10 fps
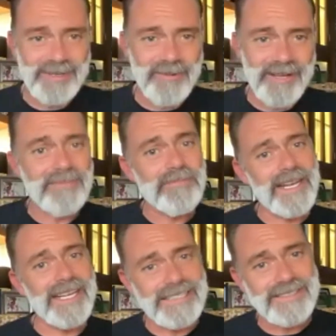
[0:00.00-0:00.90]
the way that
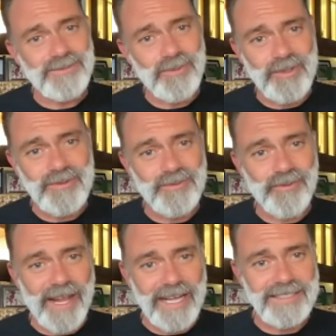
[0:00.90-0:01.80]
Billy would
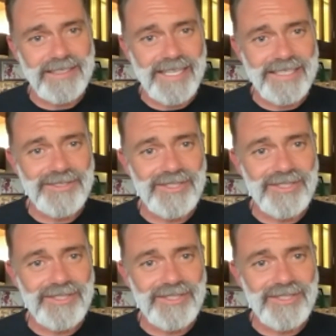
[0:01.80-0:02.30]
react to things.